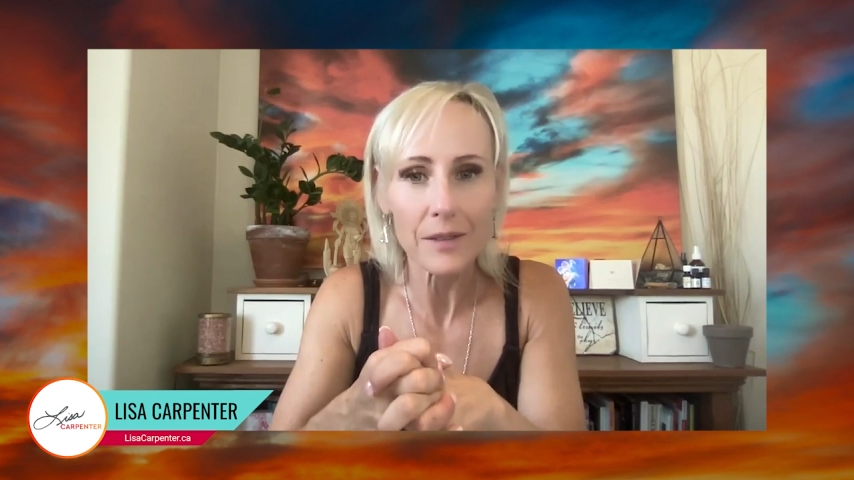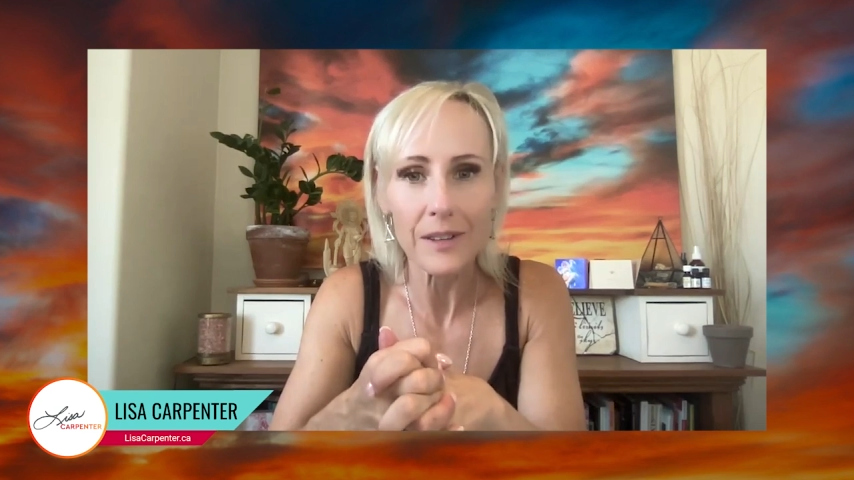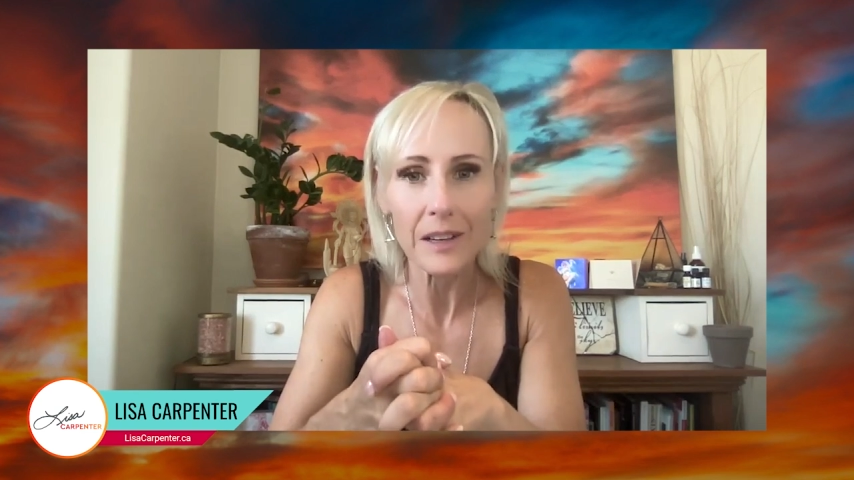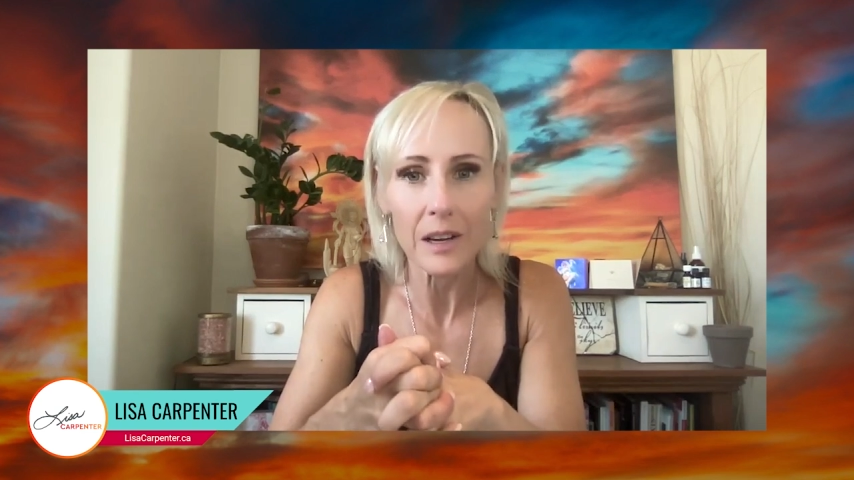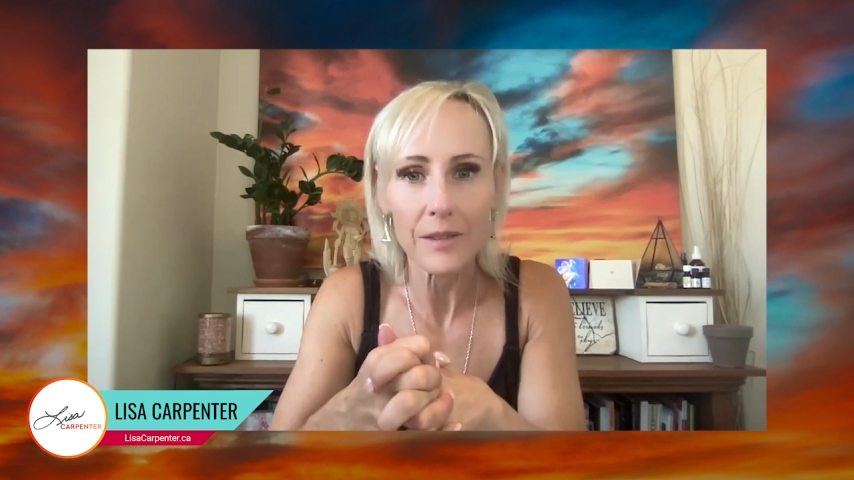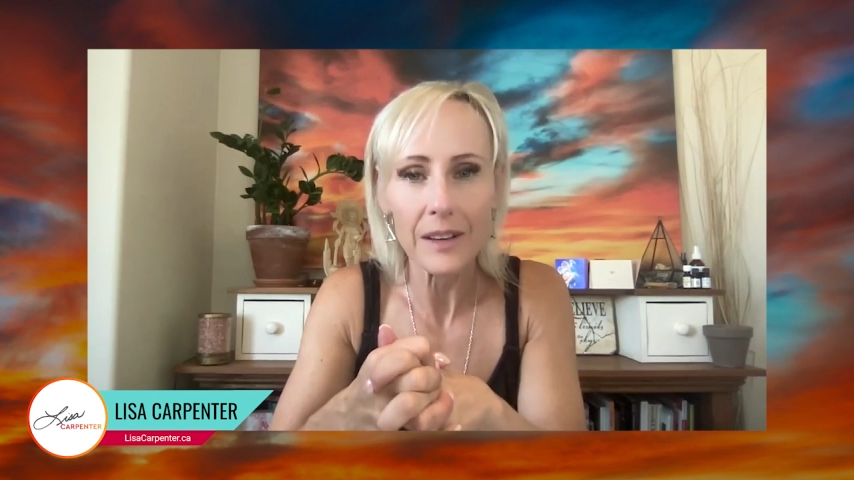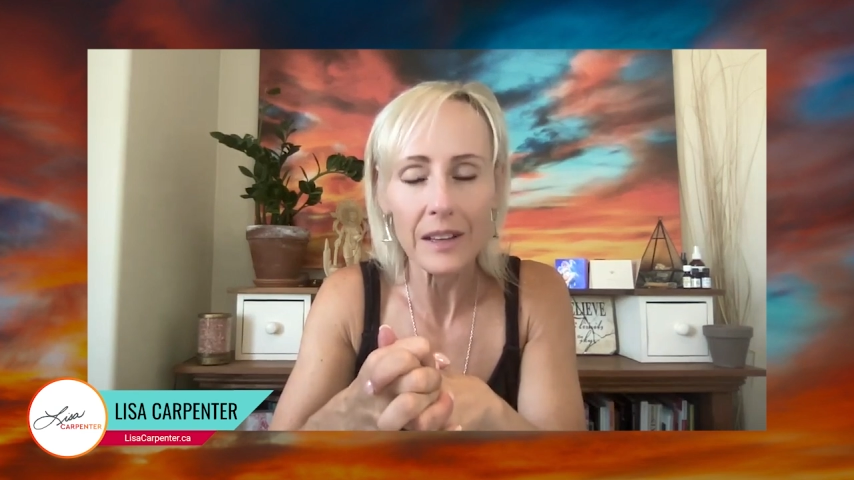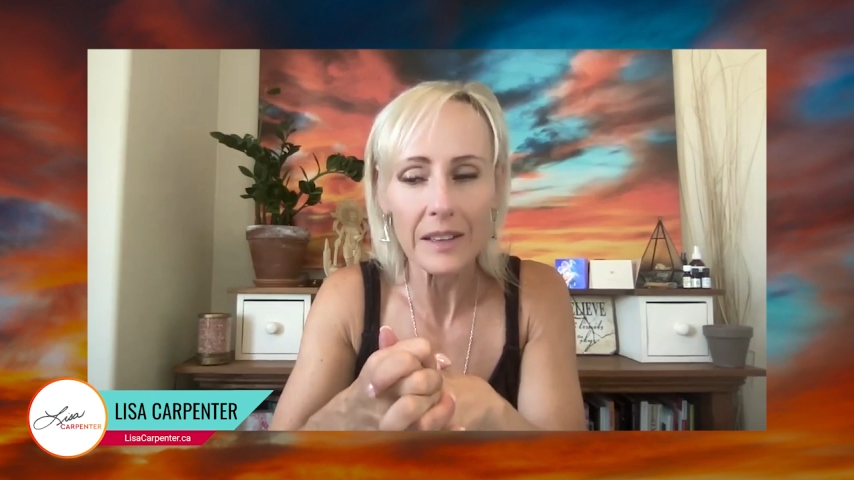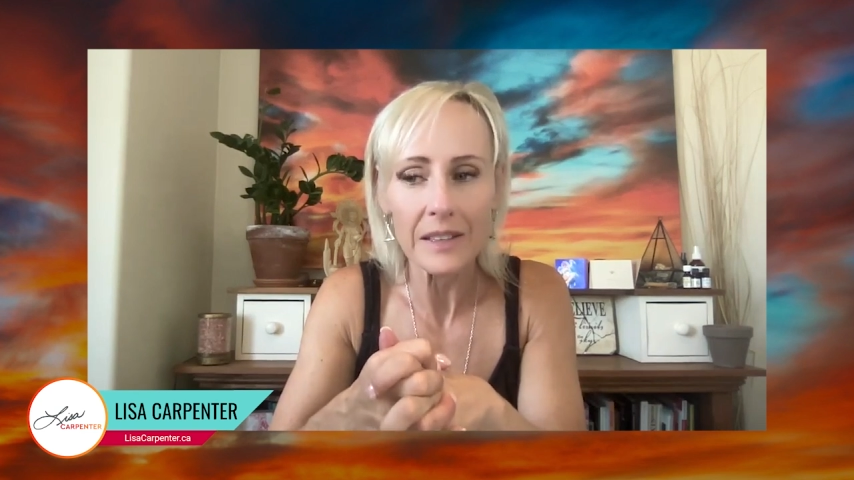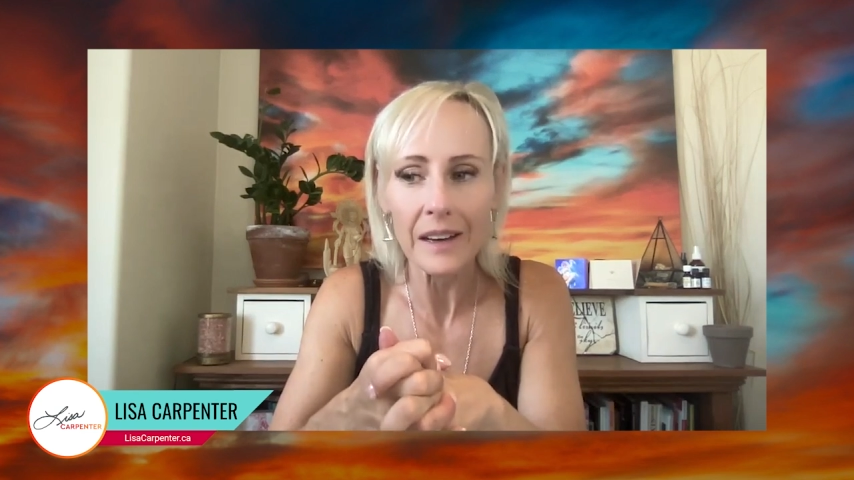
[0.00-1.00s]
feel our
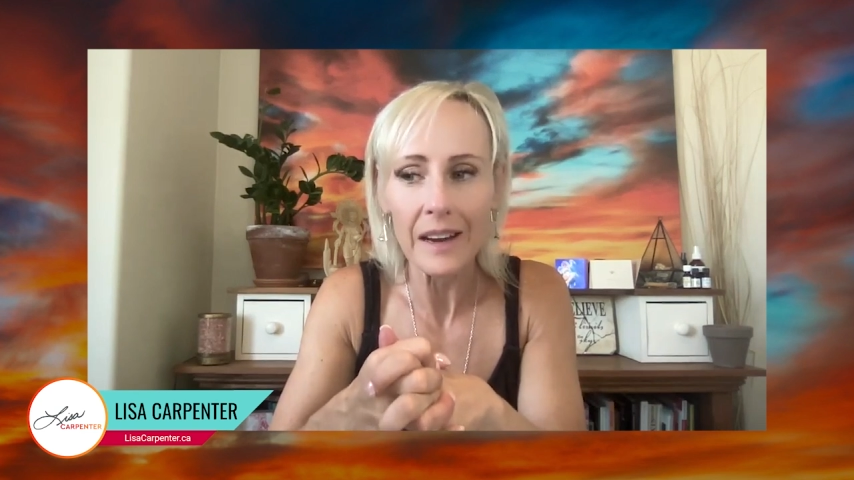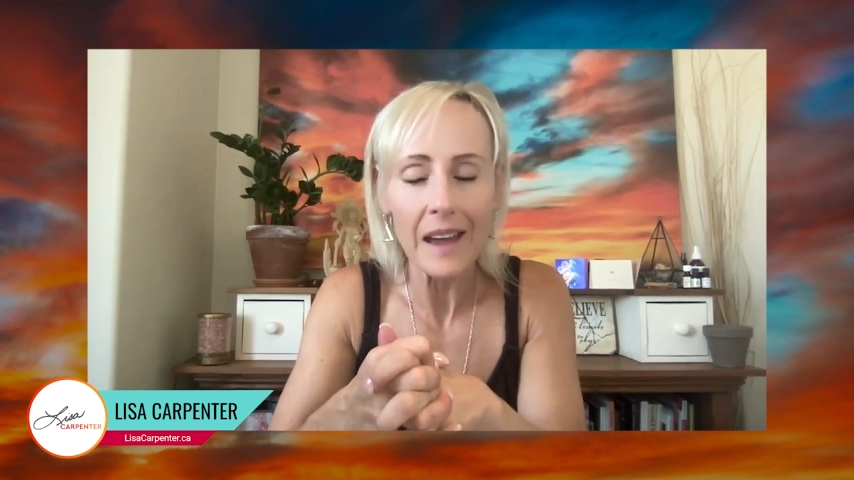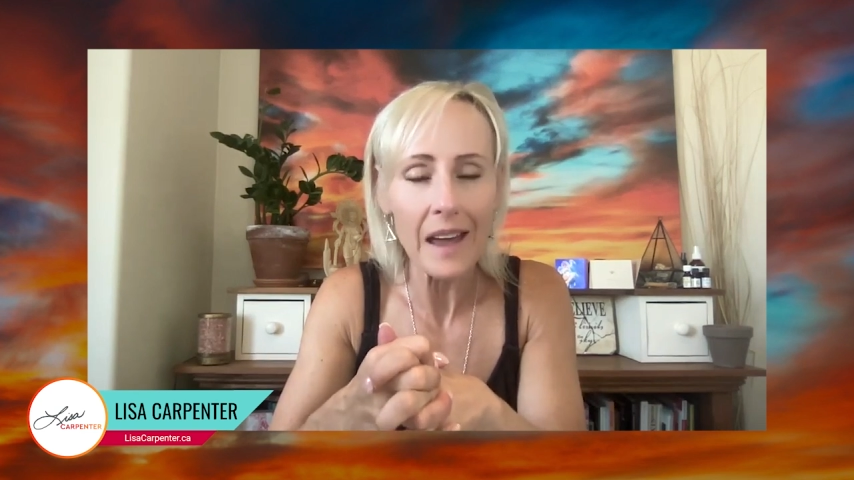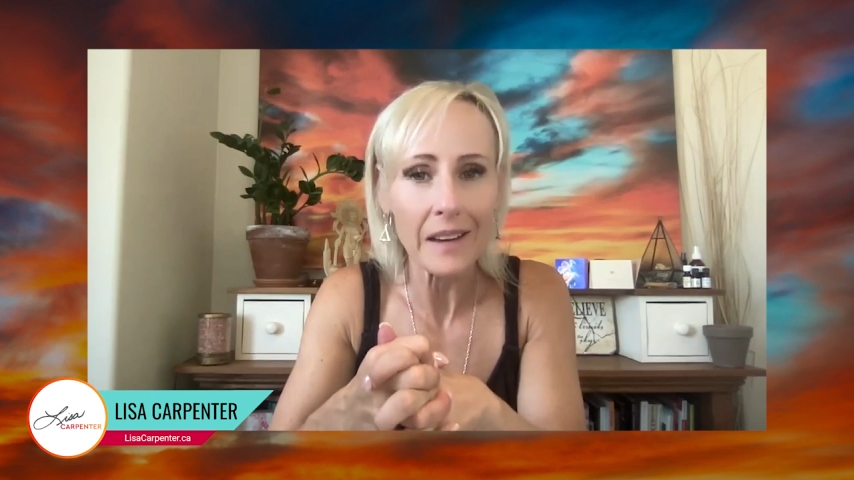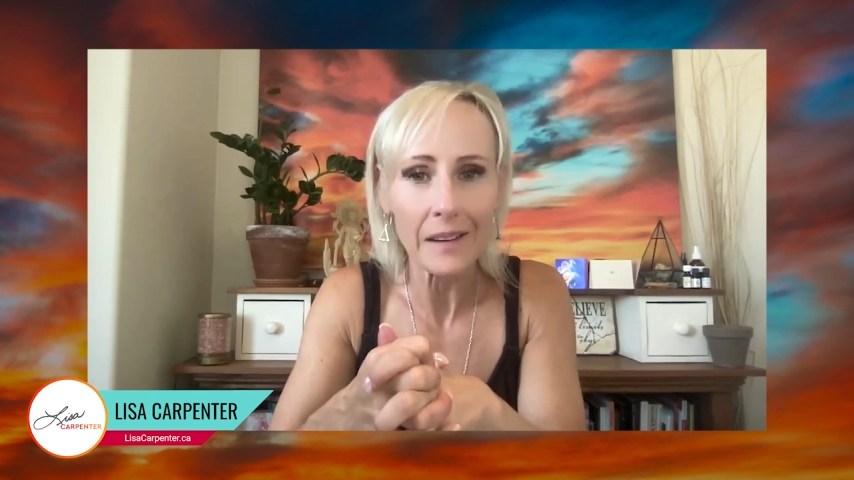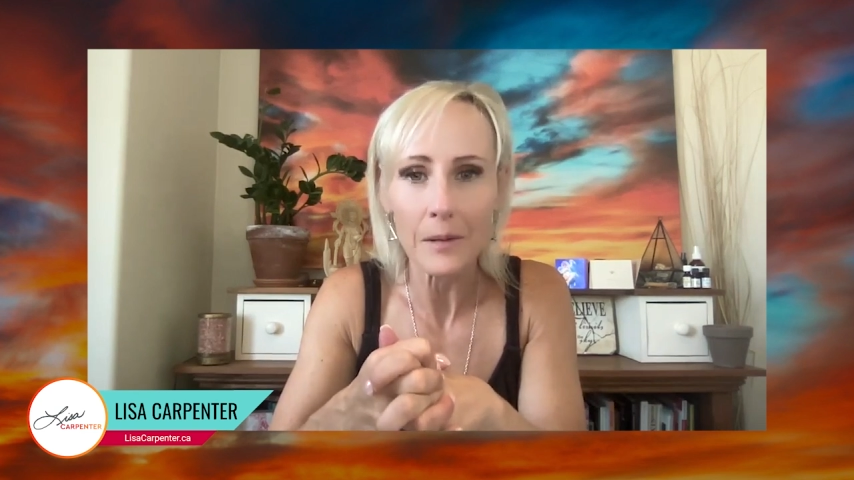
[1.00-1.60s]
feelings. And I get it.